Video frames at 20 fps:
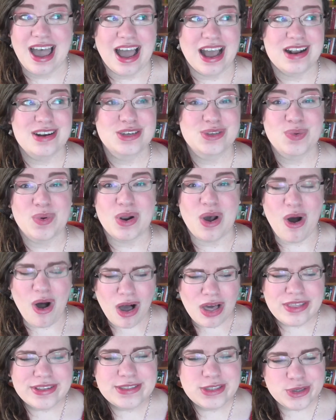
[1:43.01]
I just want
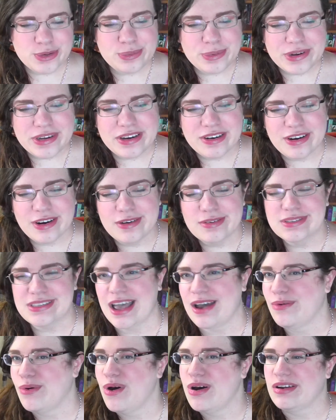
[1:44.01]
all the superheroes,
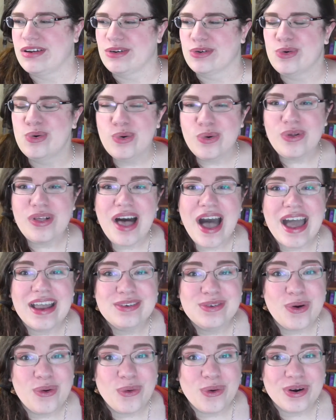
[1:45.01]
I want a cool
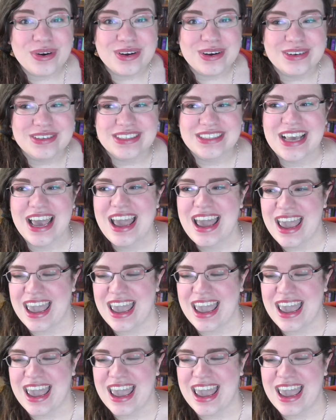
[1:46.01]
headquarters